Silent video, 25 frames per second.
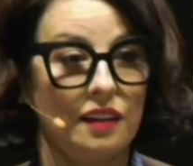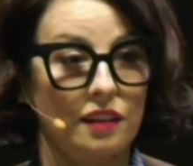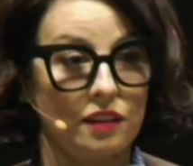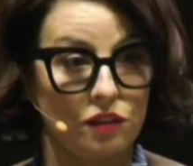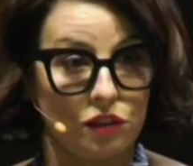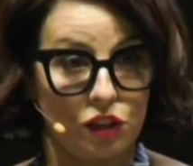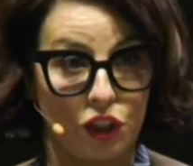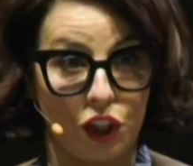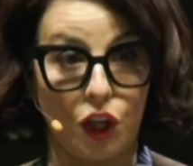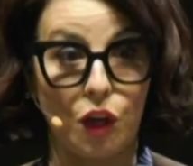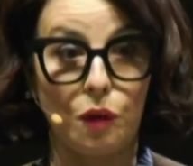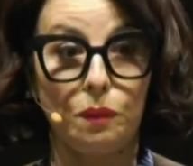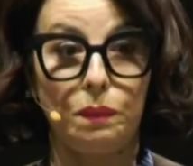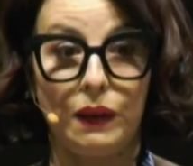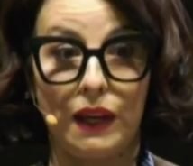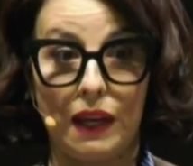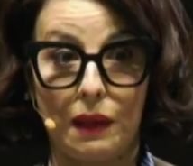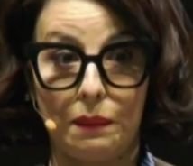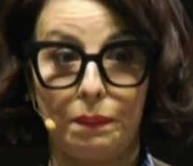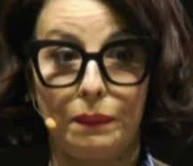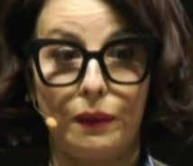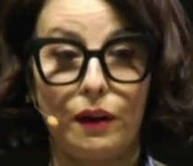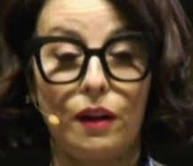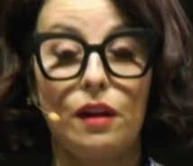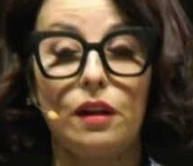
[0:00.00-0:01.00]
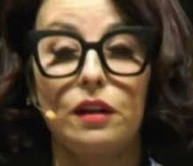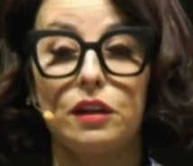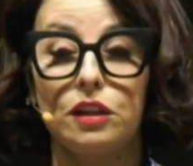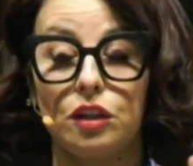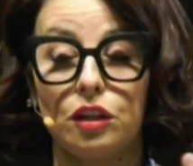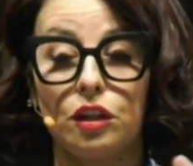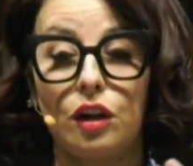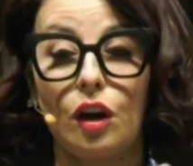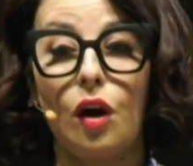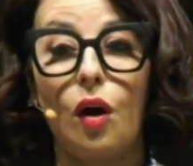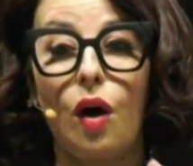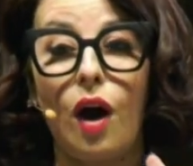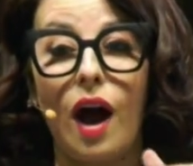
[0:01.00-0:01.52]
2 people? You
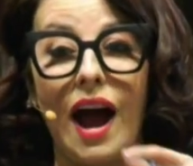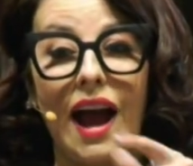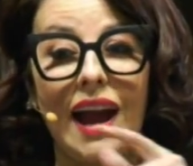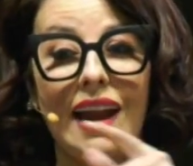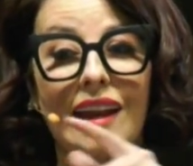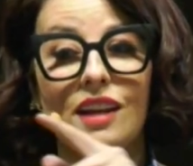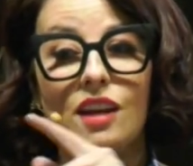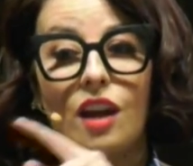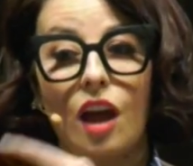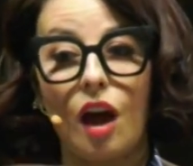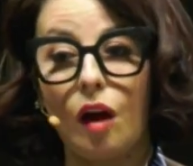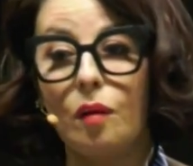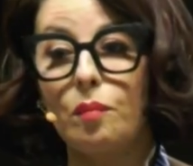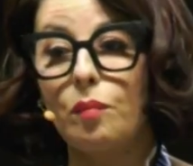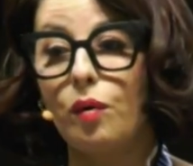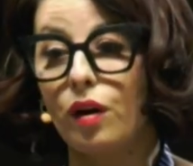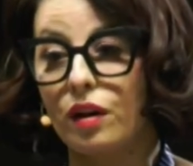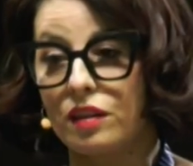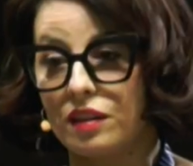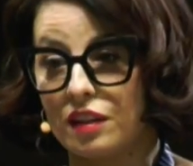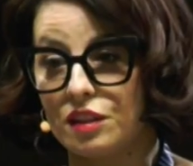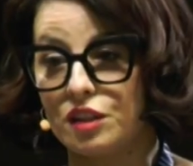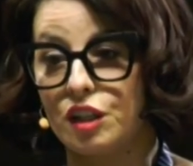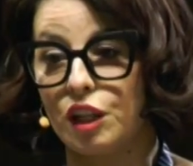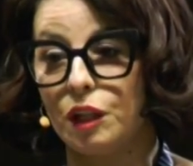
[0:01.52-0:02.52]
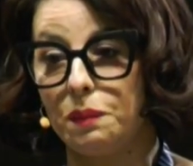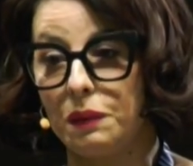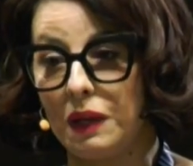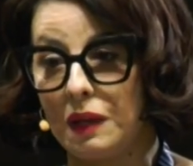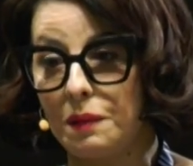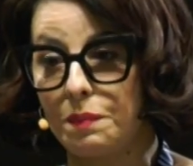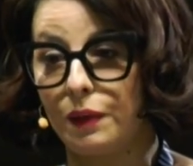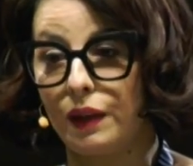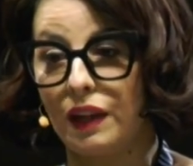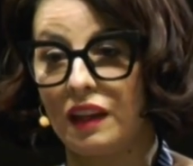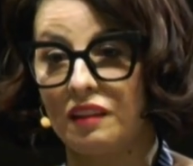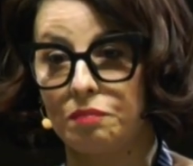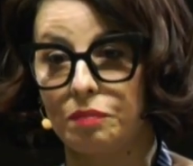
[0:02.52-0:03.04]
know, I know more than 2
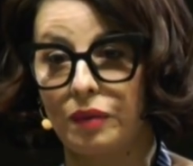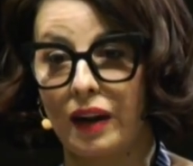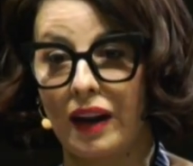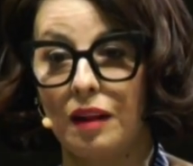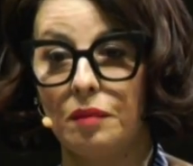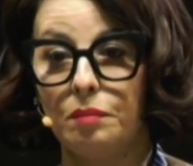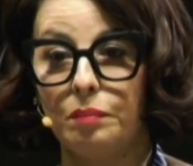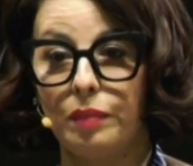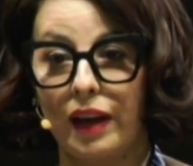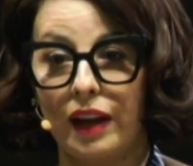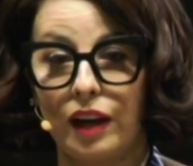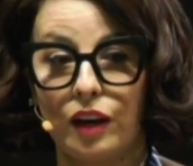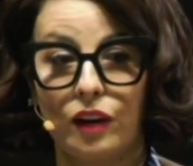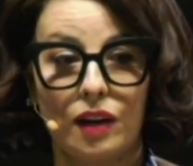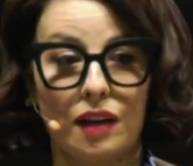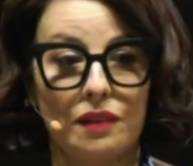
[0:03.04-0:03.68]
people have brown butter.